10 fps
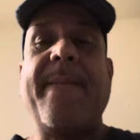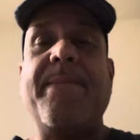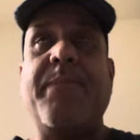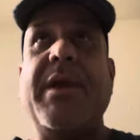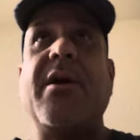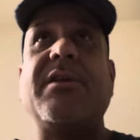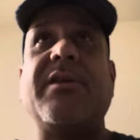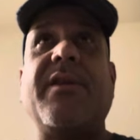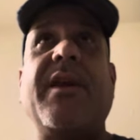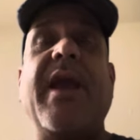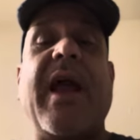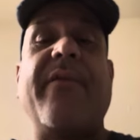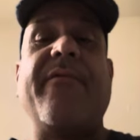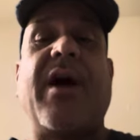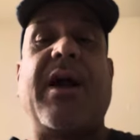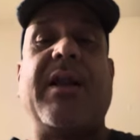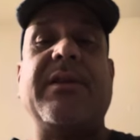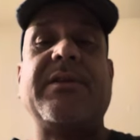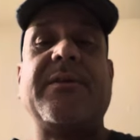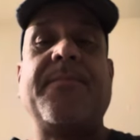because of the gang
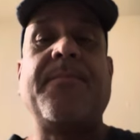violence.